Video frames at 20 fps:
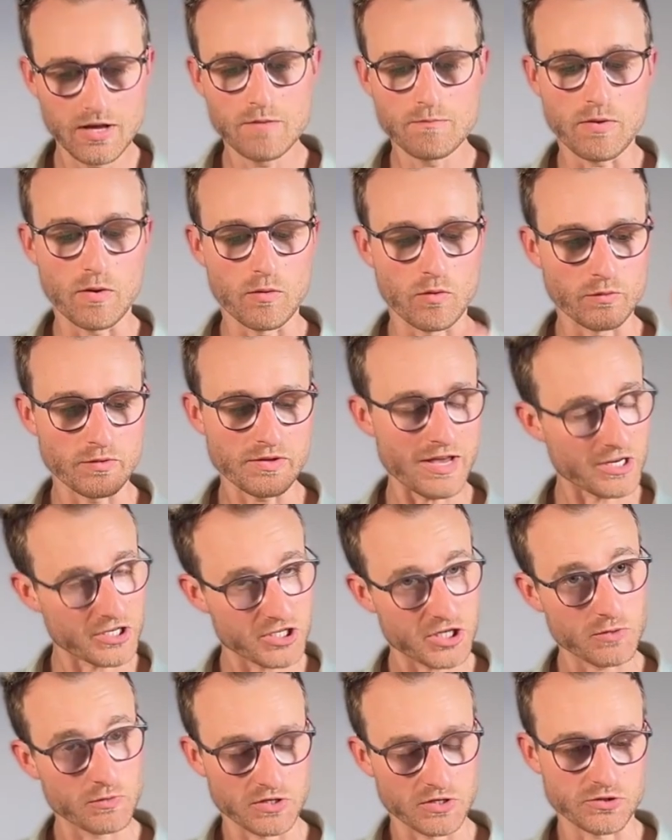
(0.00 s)
But what we
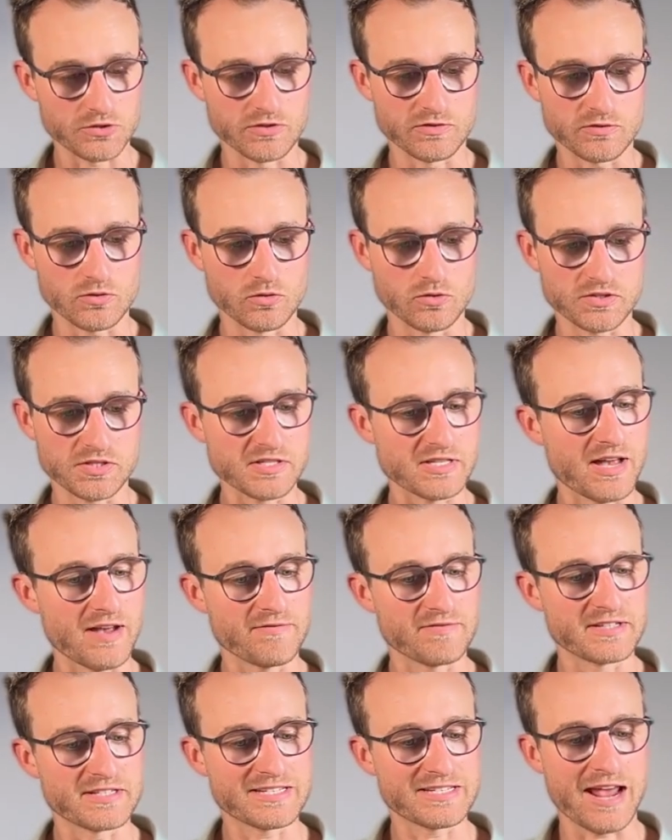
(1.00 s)
actually want to do, of course, is
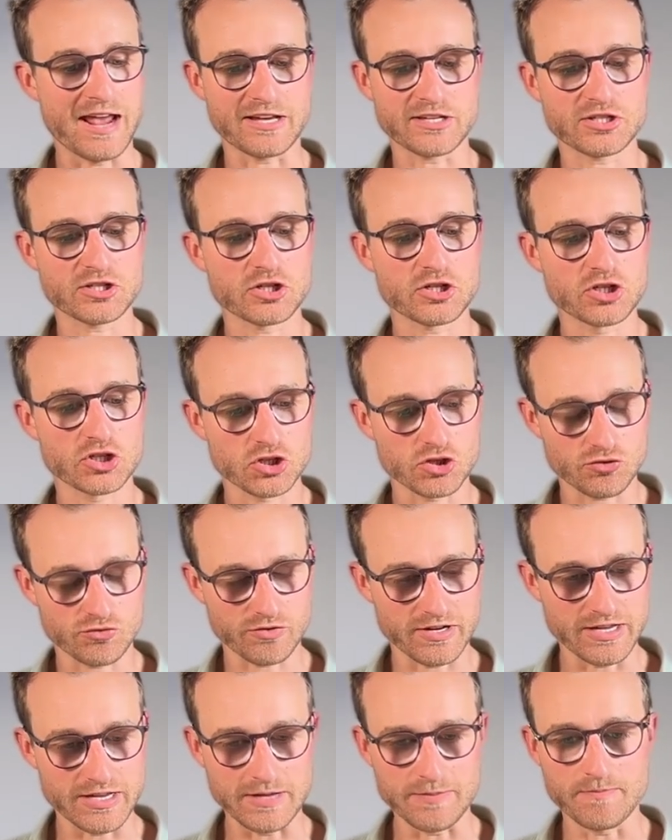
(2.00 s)
have the text
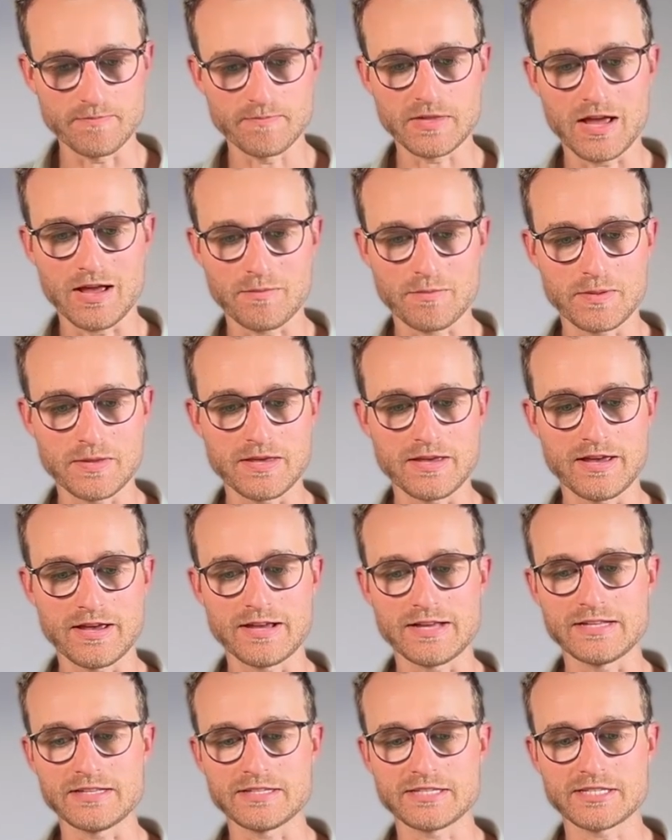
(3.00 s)
stream appear
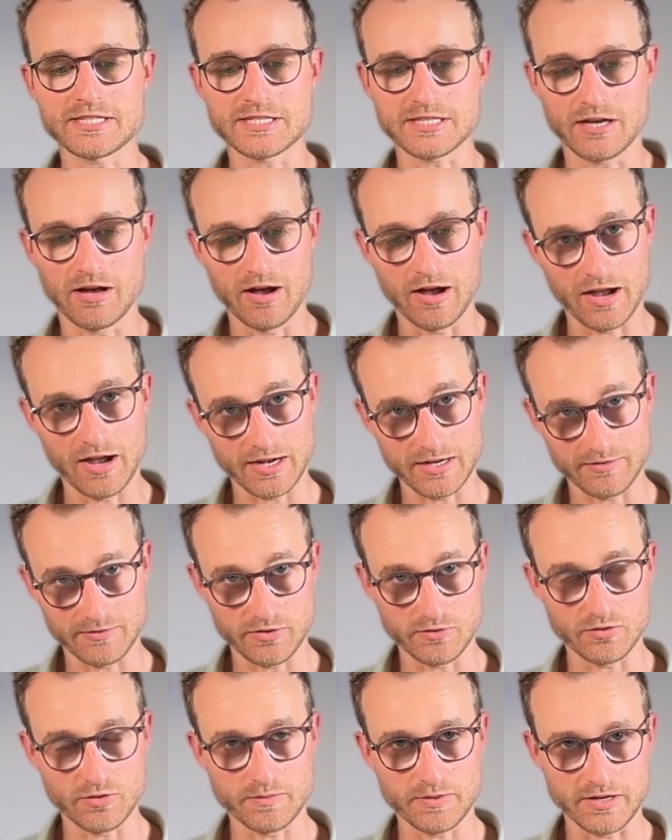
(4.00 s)
inside of
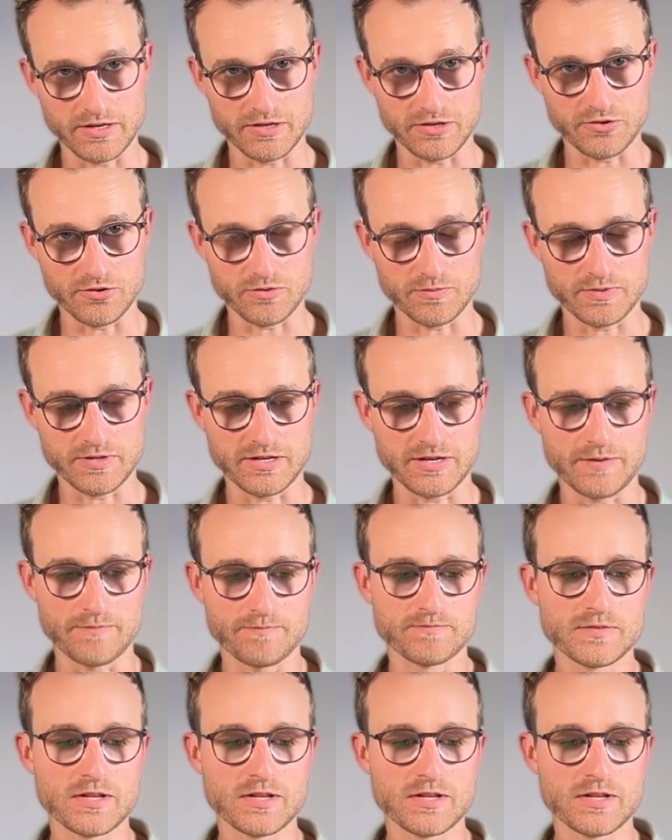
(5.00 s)
the repeating group here.